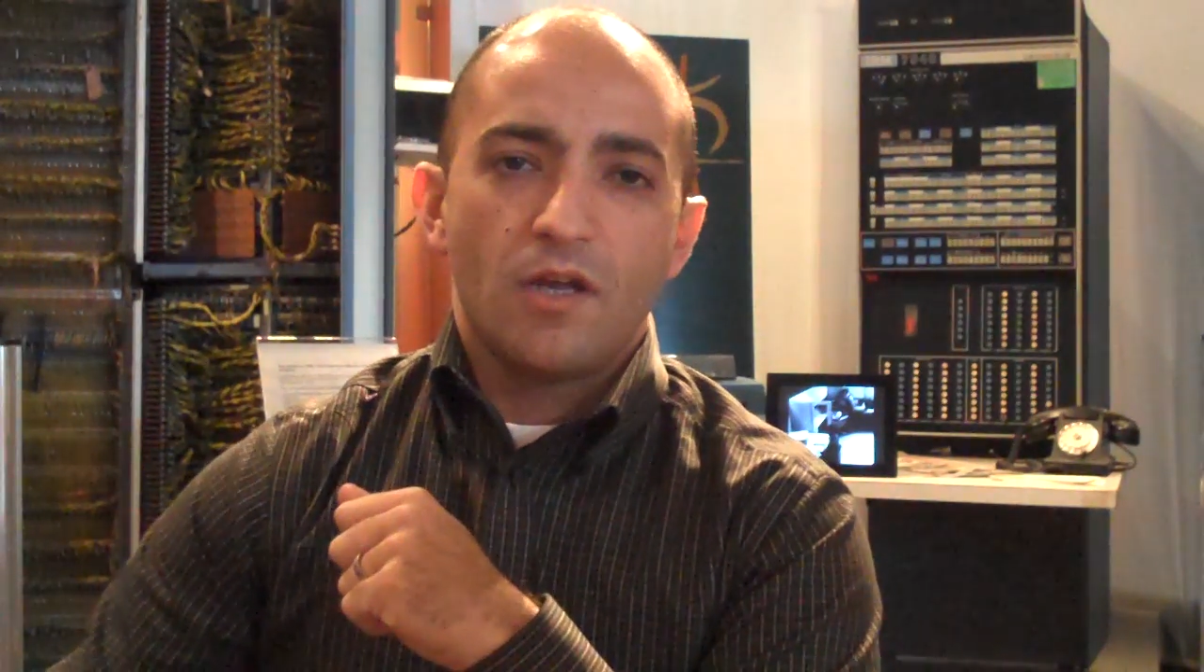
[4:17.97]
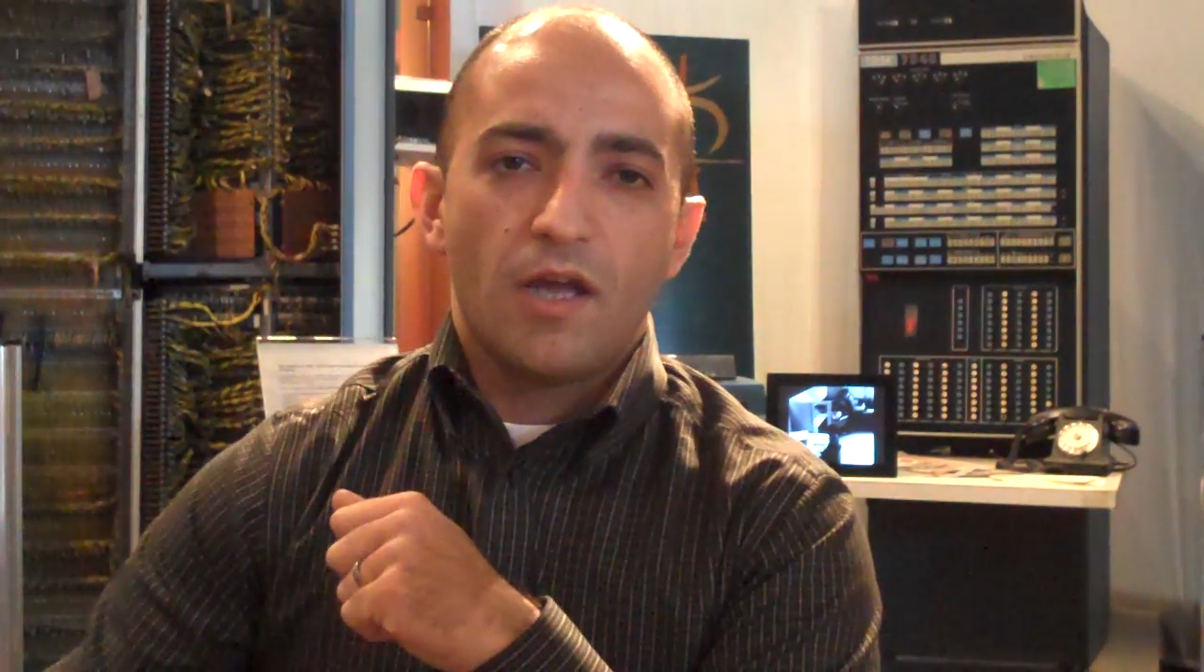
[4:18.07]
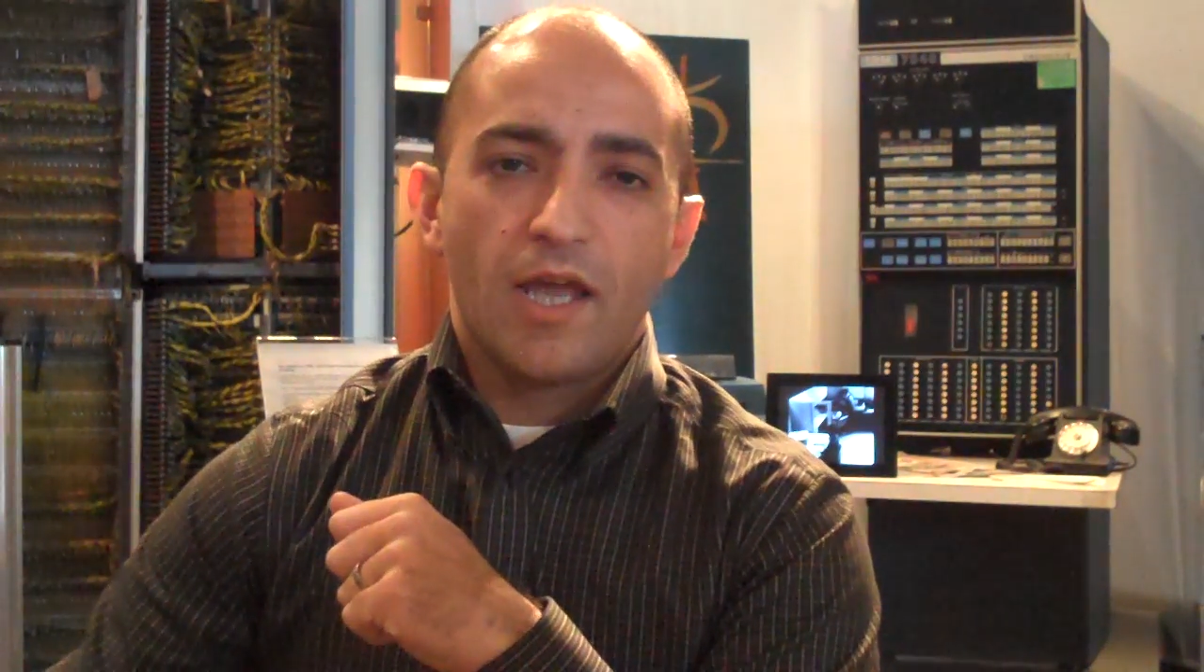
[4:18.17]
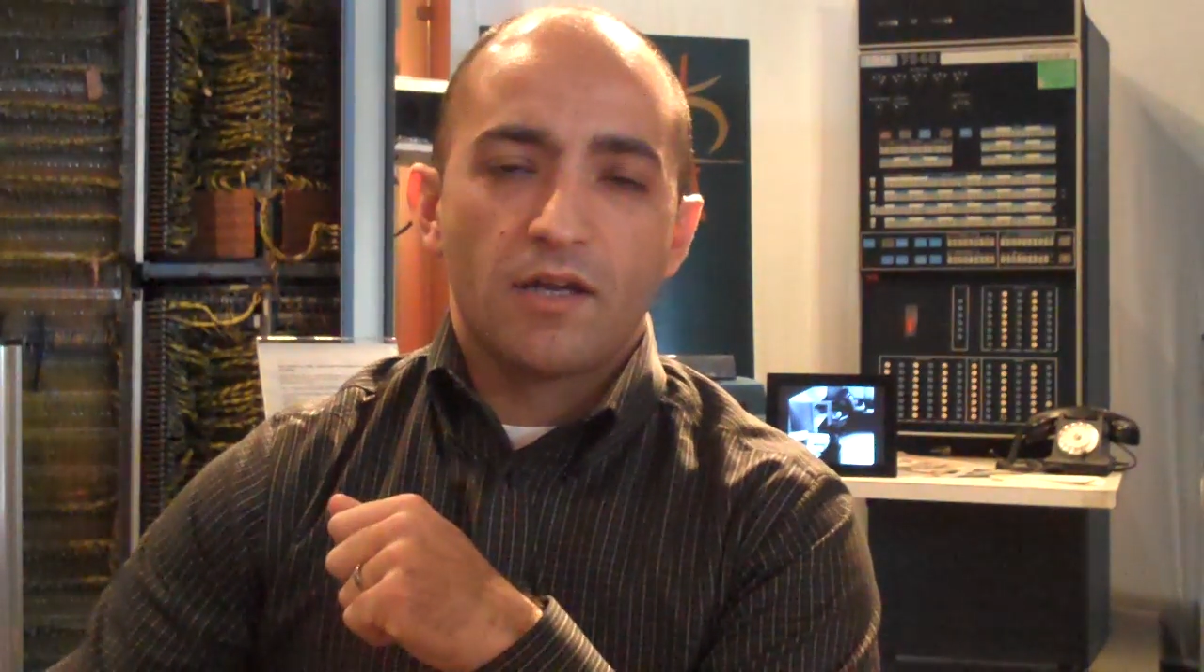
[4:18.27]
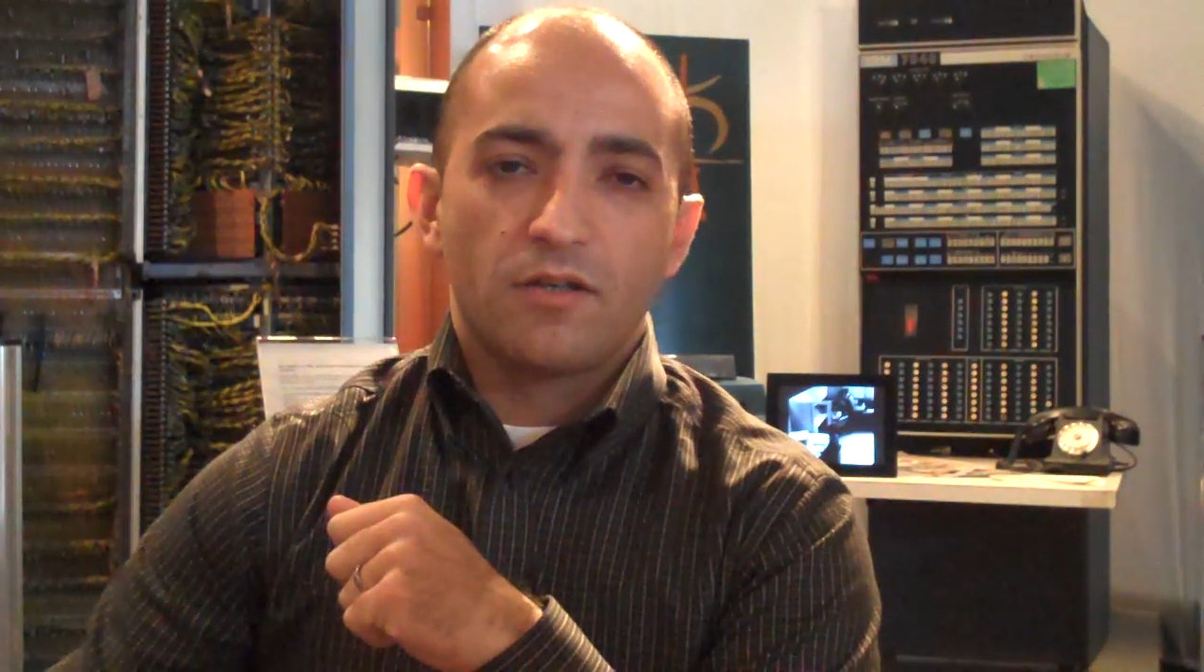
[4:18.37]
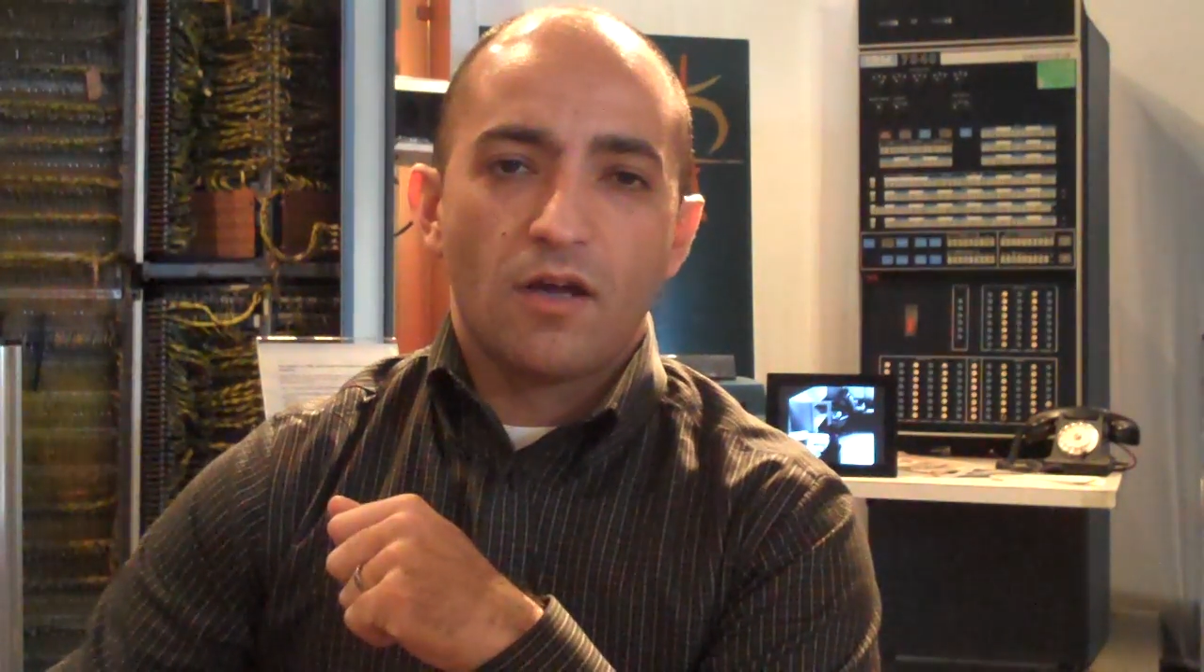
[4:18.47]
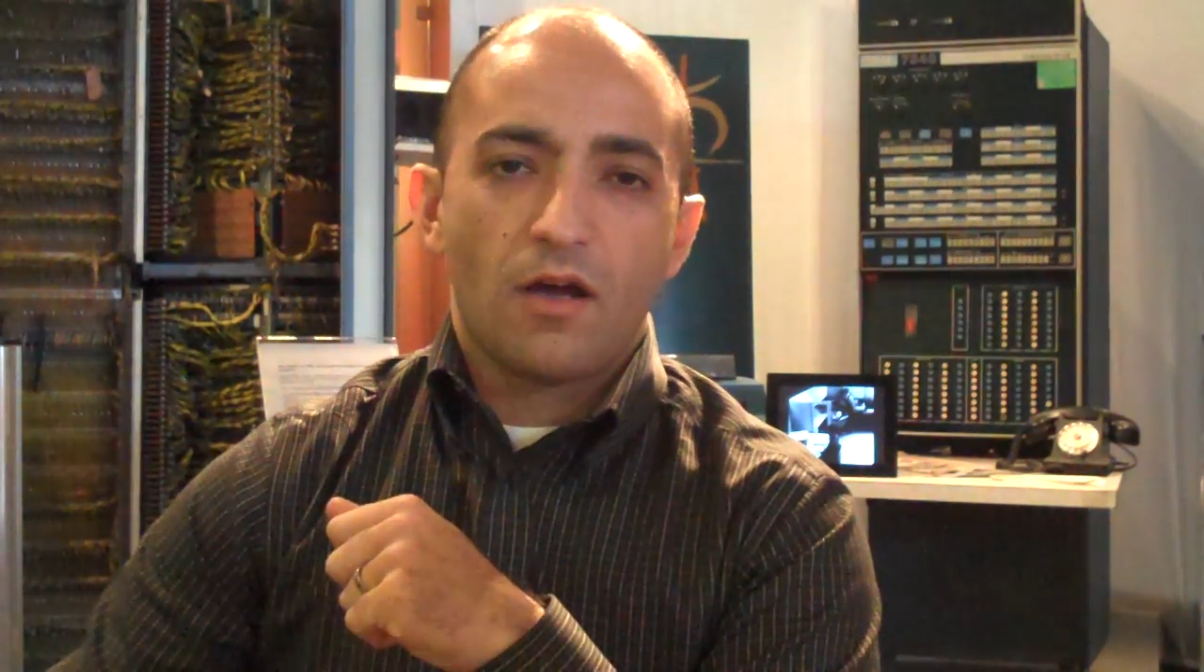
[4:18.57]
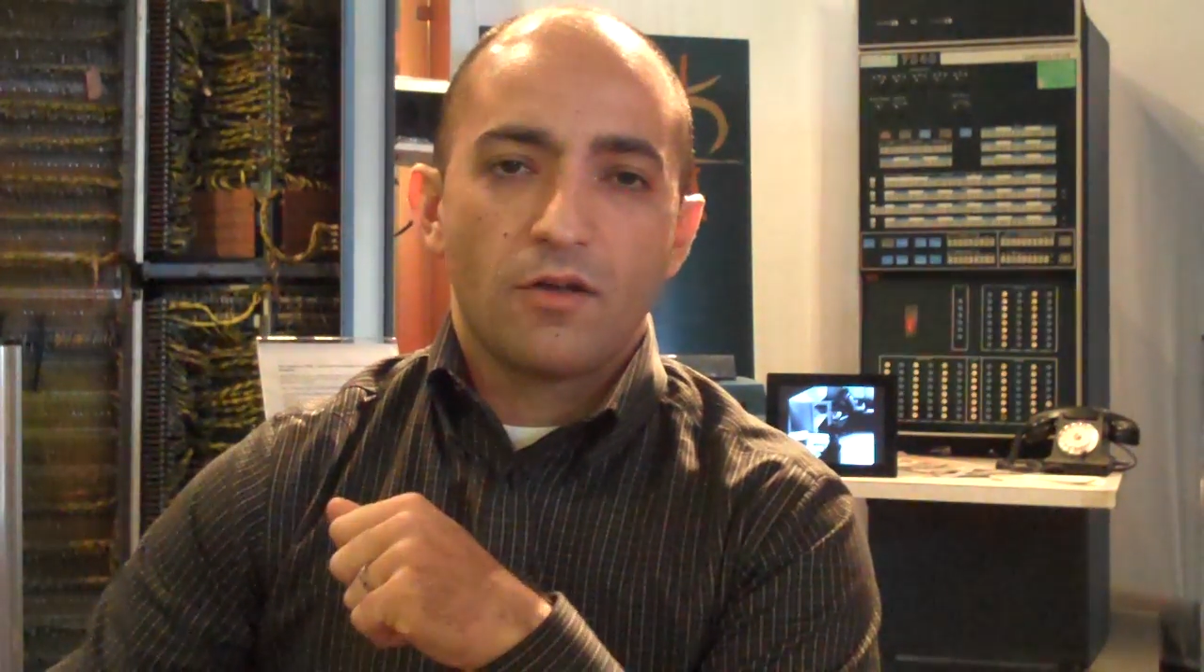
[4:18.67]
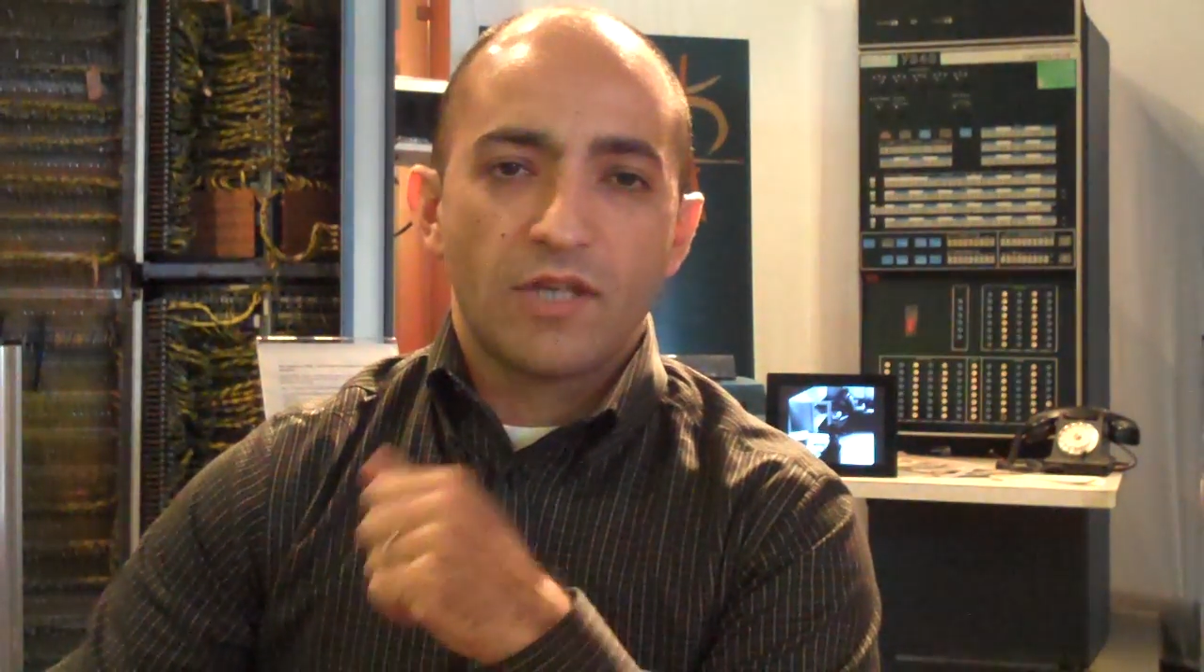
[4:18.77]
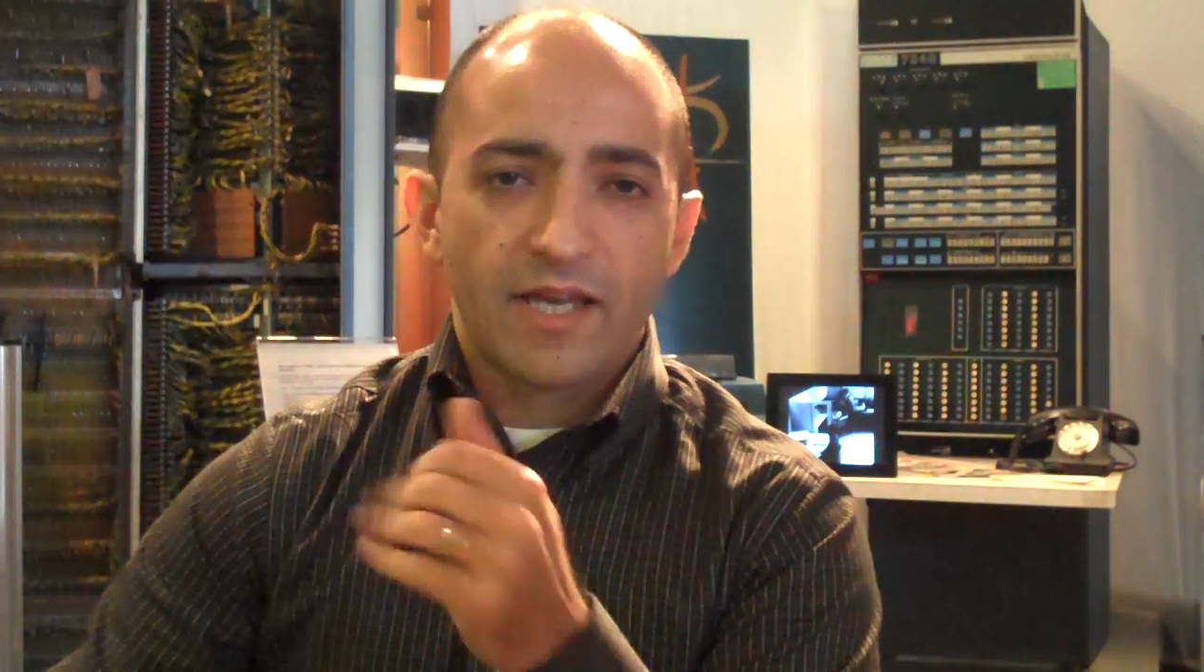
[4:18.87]
And
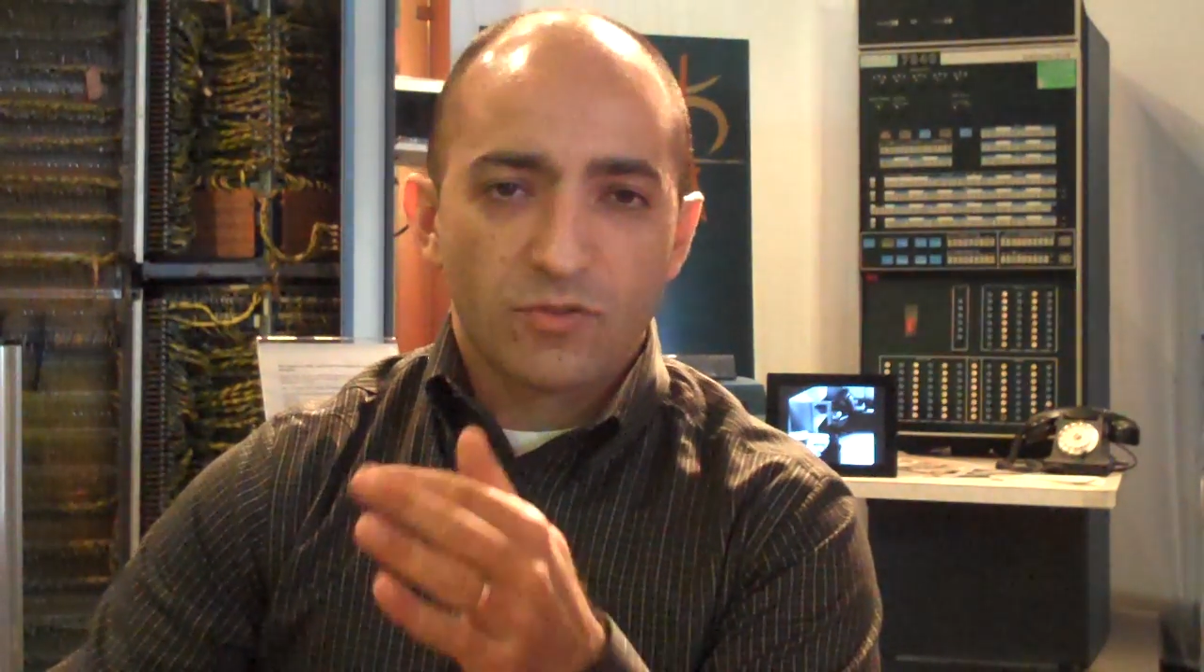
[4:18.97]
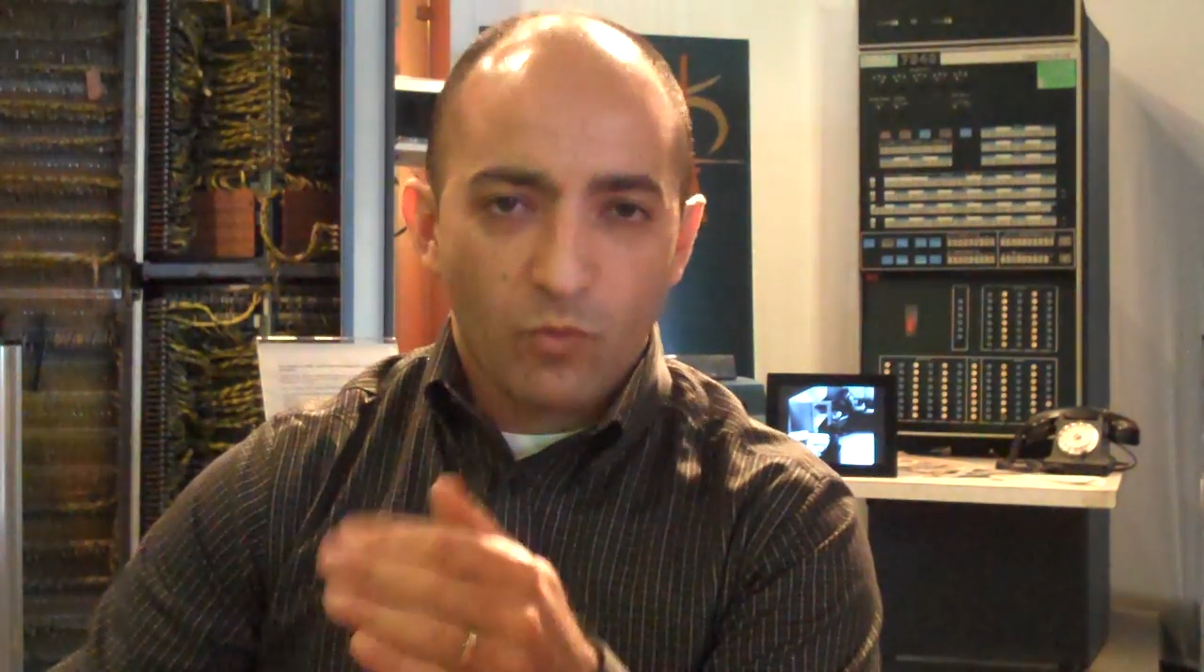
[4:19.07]
yes,